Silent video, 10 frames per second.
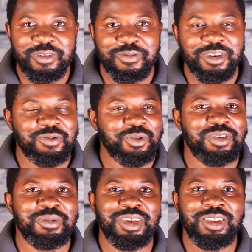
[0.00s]
difference
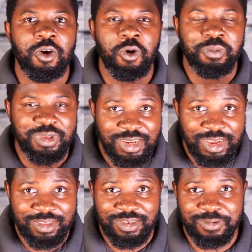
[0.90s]
between being
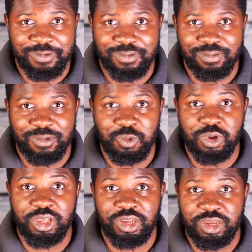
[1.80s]
objective,
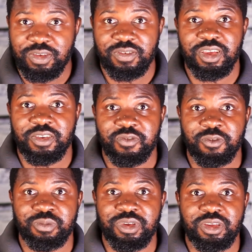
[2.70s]
which in this case
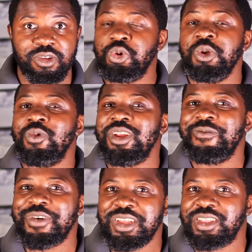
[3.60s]
would be doing
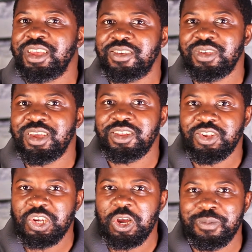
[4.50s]
whatever it takes to get a
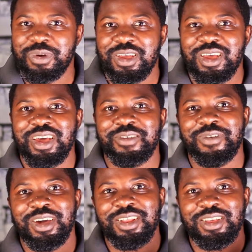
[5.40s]
job and
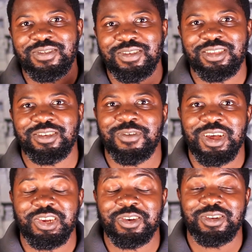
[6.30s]
finding
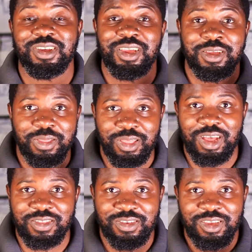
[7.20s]
satisfaction in
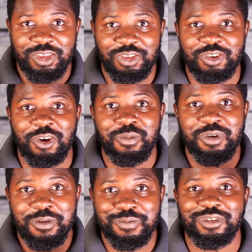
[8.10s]
that job
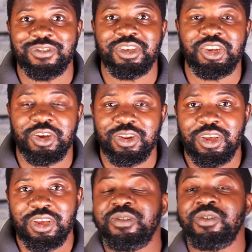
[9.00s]
position.
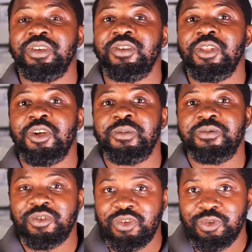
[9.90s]
So it's all up
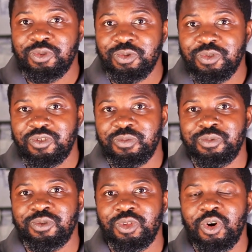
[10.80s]
to you to
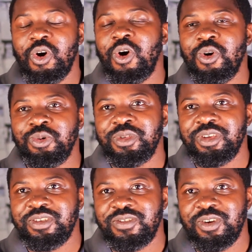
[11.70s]
put all
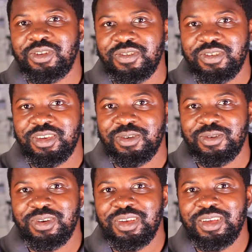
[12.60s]
these on the
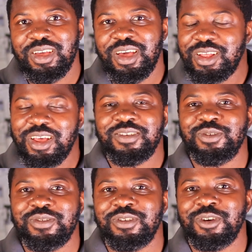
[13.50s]
scale and
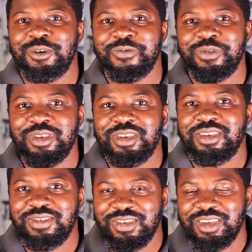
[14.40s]
ask yourself
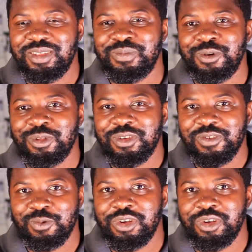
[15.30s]
these important